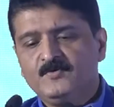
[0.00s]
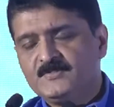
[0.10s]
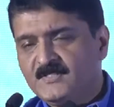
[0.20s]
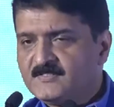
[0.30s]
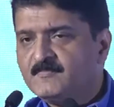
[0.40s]
or
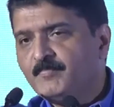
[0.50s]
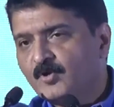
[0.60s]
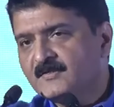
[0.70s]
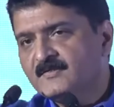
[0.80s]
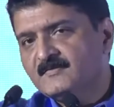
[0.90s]
6
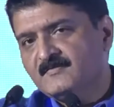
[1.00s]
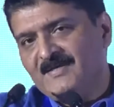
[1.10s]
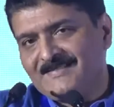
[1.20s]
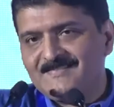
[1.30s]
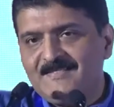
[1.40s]
important
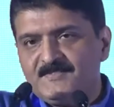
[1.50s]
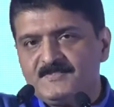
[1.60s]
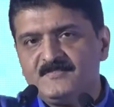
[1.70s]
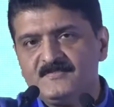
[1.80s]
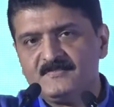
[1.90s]

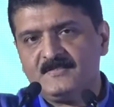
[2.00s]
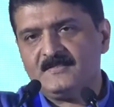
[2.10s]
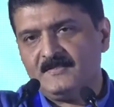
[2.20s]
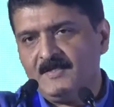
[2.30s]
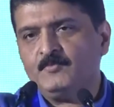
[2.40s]
vaccinations that
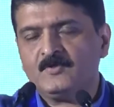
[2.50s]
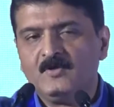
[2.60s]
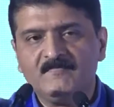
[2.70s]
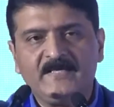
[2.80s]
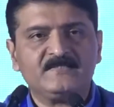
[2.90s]
I would
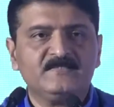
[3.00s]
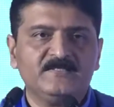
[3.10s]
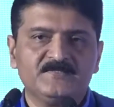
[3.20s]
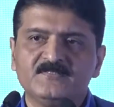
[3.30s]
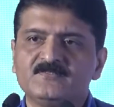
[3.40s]
call
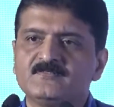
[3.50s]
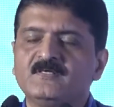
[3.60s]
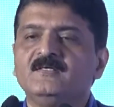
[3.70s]
vaccinations,